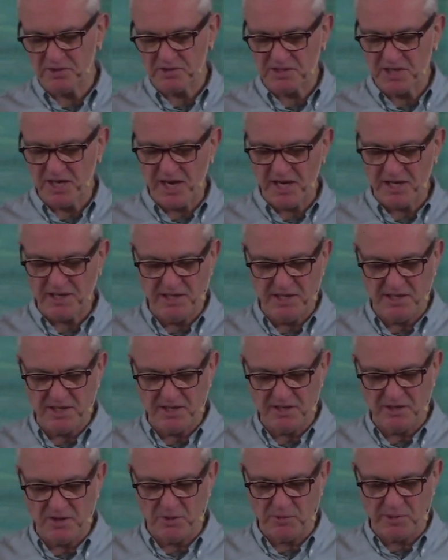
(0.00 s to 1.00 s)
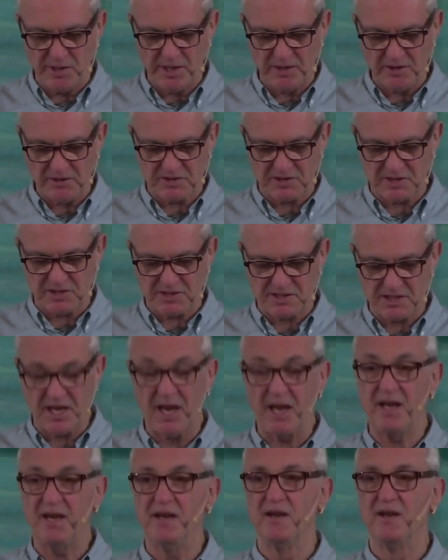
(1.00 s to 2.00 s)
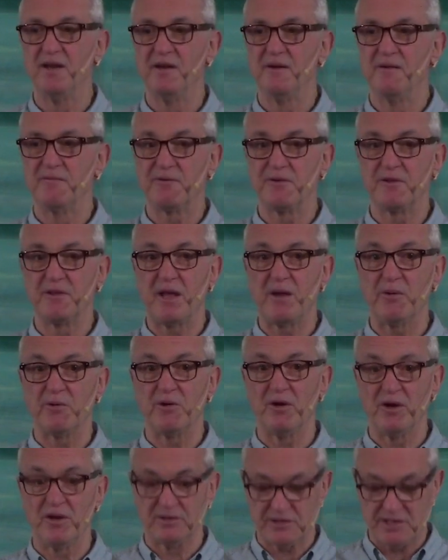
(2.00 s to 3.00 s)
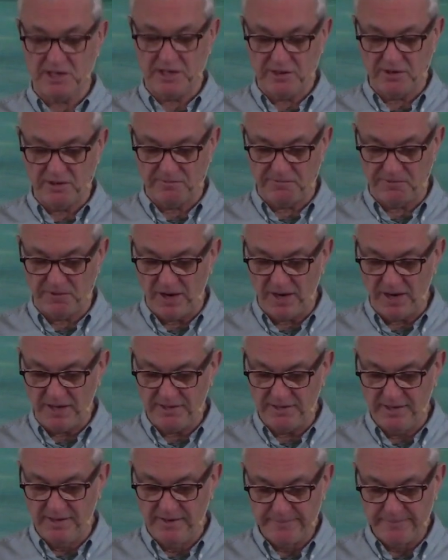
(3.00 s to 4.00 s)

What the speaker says: saying he didn't know what else to say, for they were all terrified.